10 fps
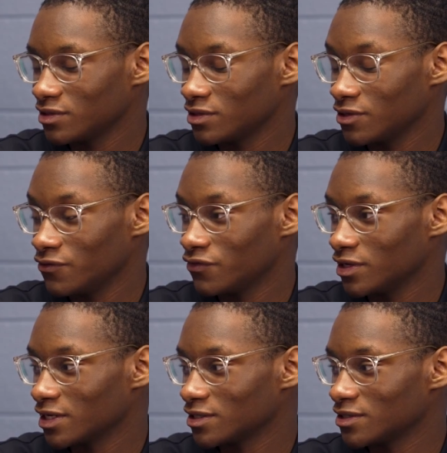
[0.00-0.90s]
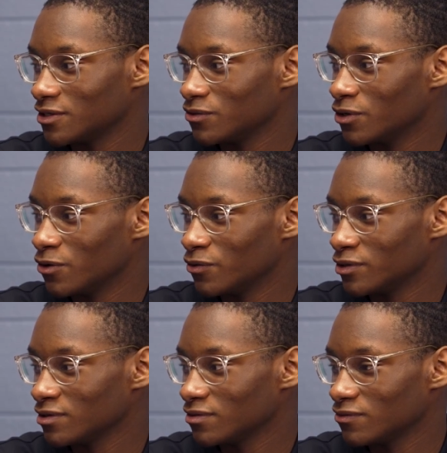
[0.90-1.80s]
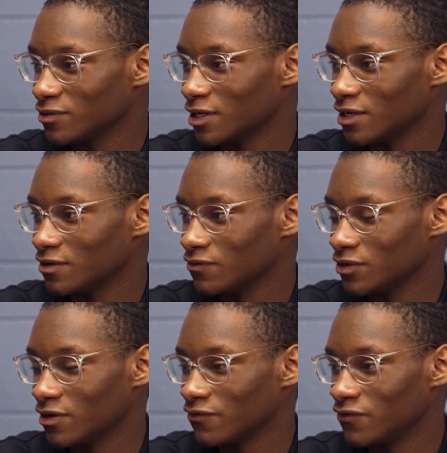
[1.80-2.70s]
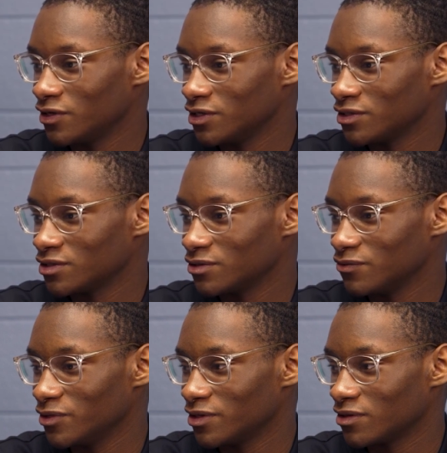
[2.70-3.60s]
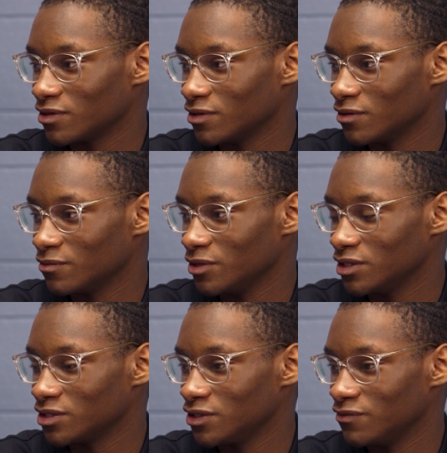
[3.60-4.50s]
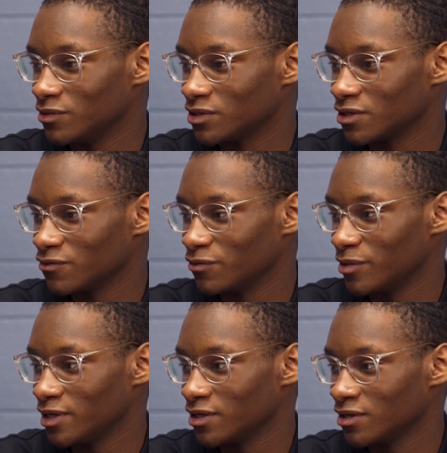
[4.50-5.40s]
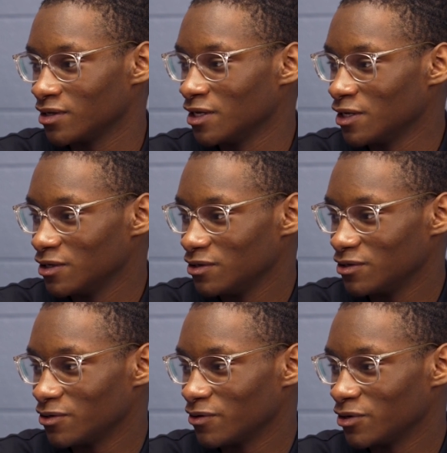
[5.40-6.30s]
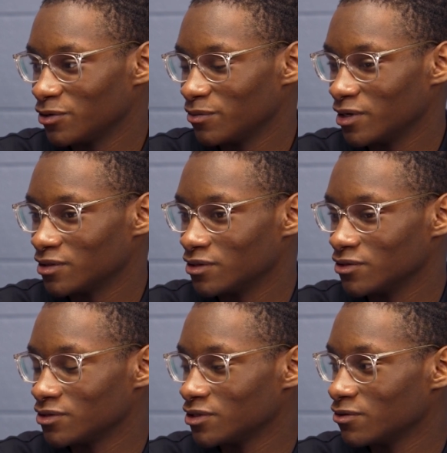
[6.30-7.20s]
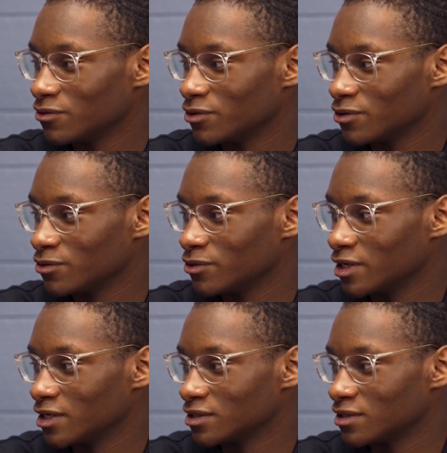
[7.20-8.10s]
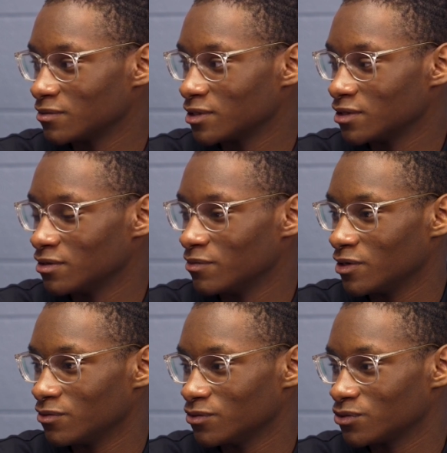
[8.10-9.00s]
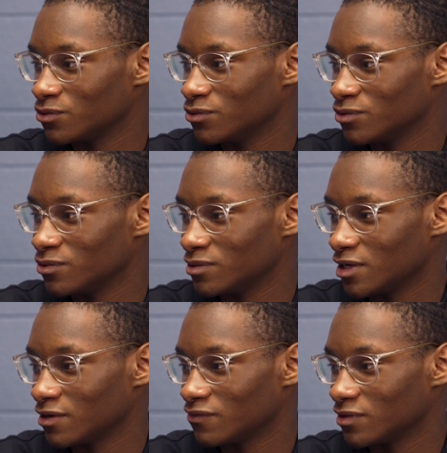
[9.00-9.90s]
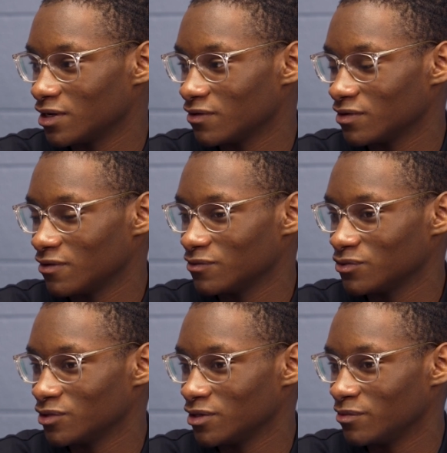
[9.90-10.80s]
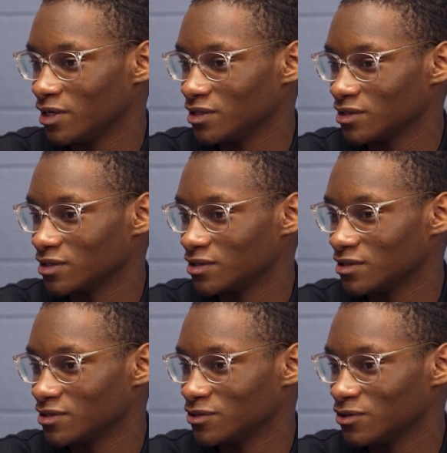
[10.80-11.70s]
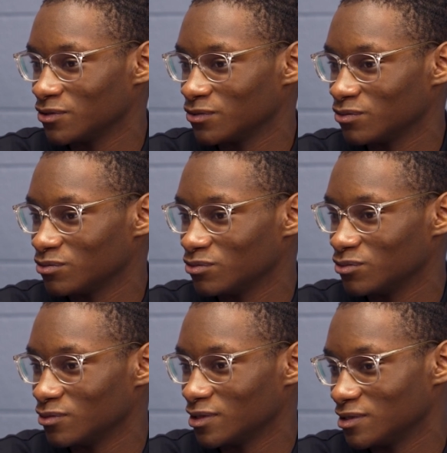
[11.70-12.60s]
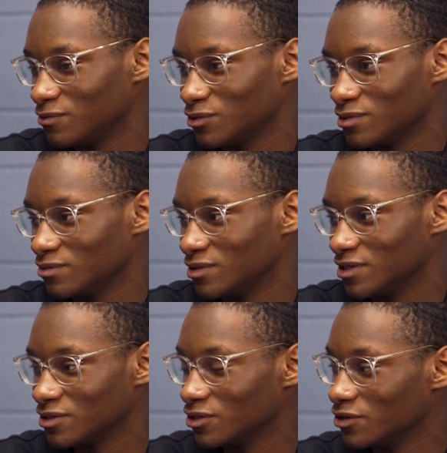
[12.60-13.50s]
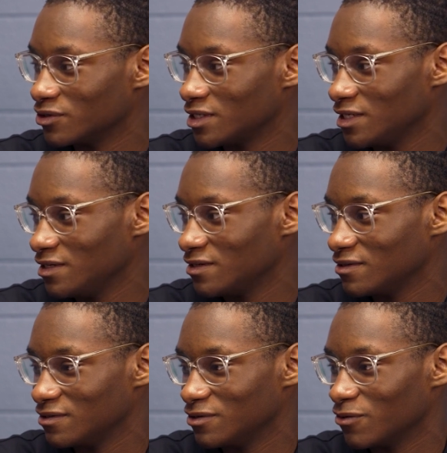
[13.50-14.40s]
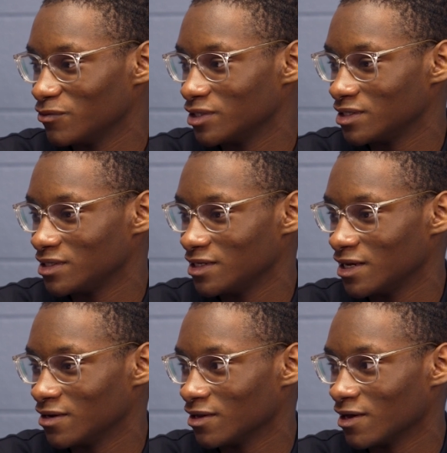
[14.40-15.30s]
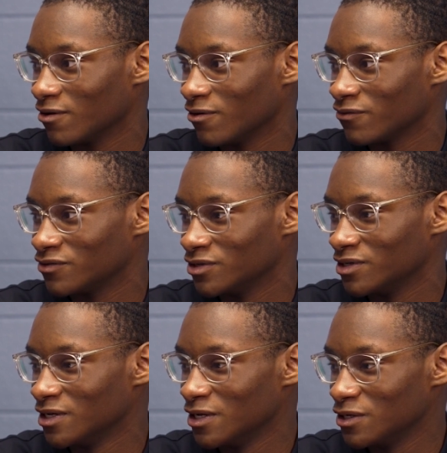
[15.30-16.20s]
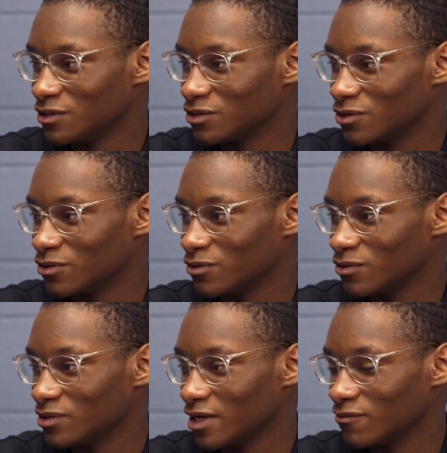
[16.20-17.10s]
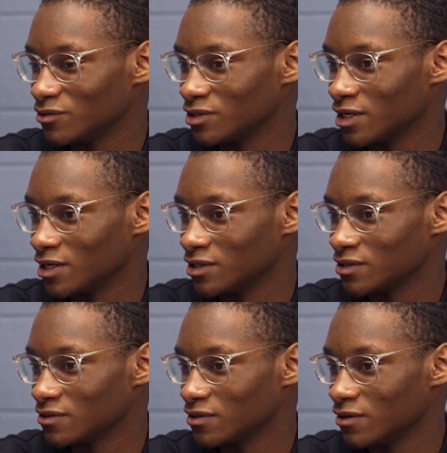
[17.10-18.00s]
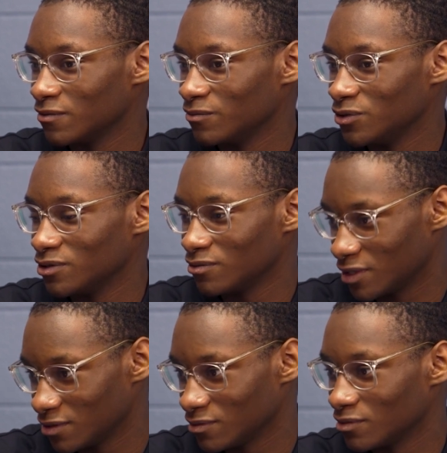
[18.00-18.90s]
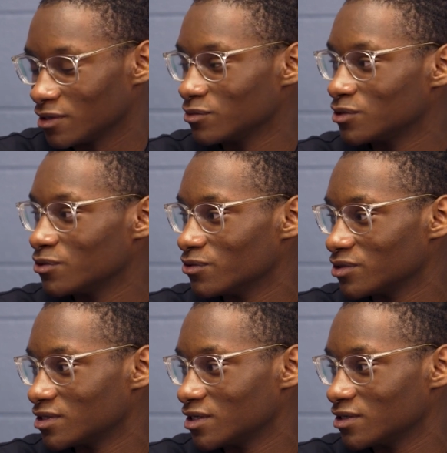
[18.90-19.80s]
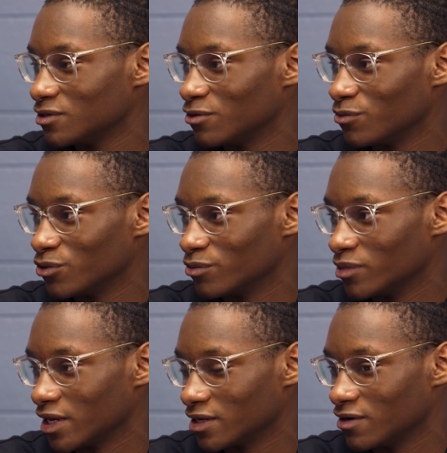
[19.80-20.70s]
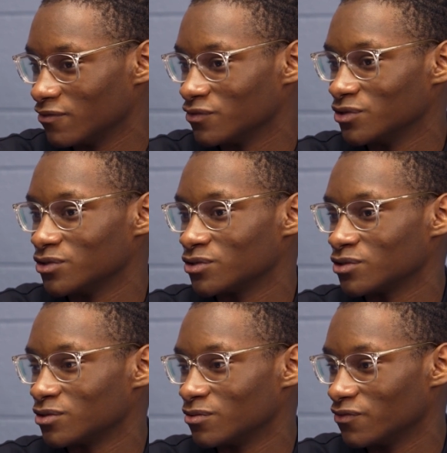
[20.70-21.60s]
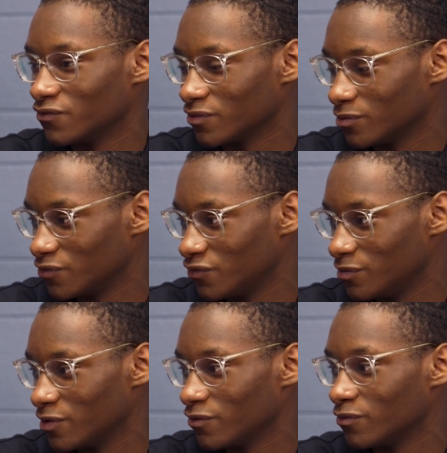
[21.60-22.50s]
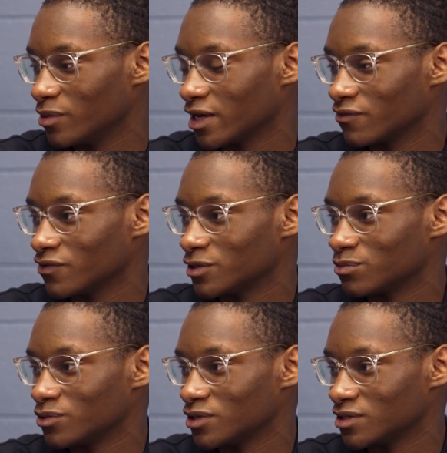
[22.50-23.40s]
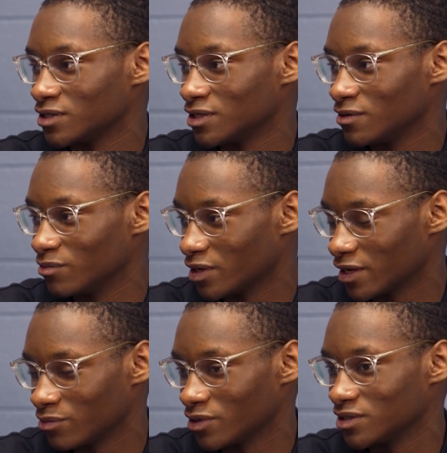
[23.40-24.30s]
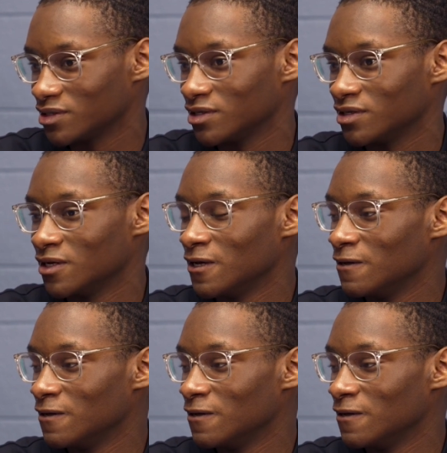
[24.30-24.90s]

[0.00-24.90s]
Still feel like it's still going we're not we're not finished with um, the achievements that we're making. You know, I heard about the 13 year old girl who got accepted in the medical school. I, that that was really amazing because you know mm-hmm. she was 13. You don't really see that a lot often. So that was nice. Um, you know, like like Ms. Doris said, you know, more black governors, v- female black vice president, black president.